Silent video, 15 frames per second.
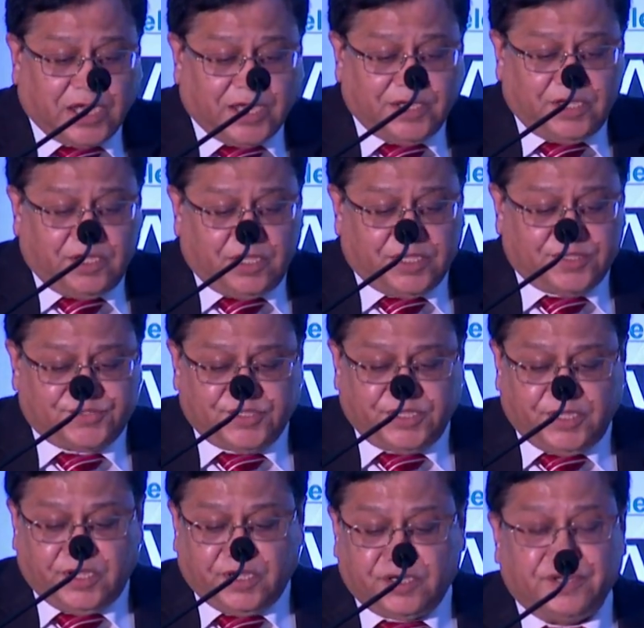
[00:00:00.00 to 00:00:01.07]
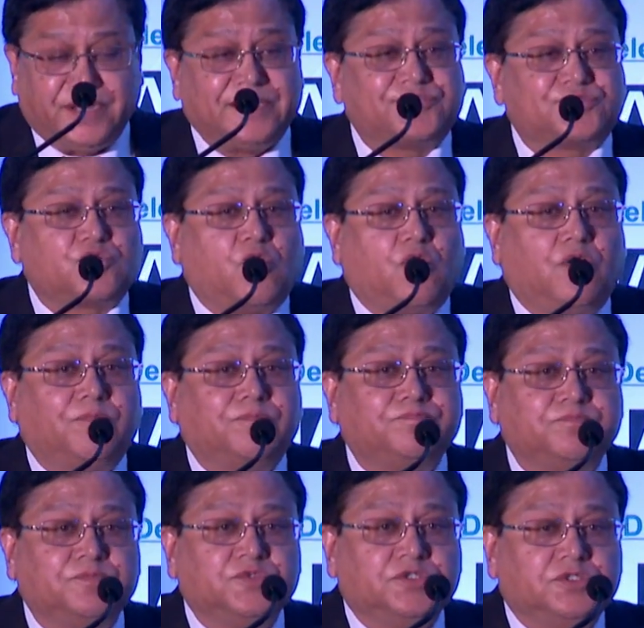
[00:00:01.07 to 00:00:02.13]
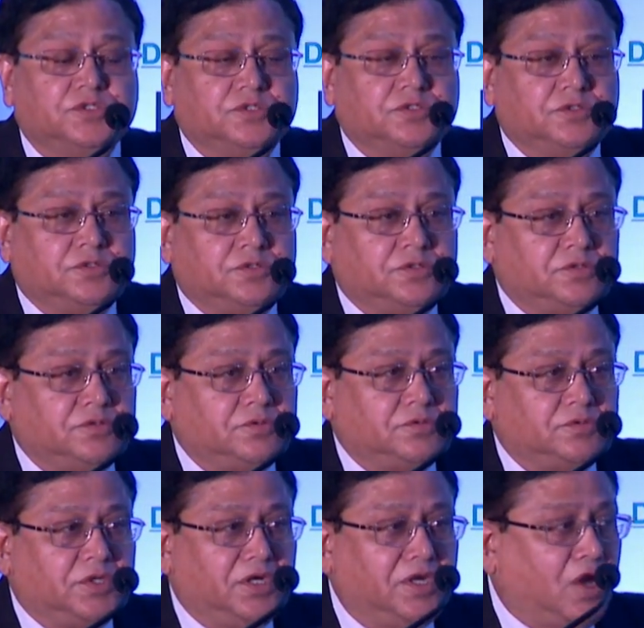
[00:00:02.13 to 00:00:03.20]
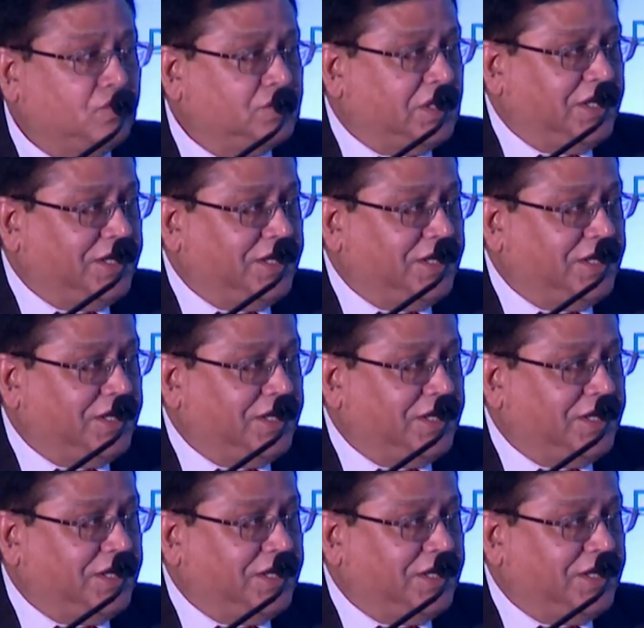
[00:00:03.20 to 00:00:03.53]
IESA and NASSCOM, and now the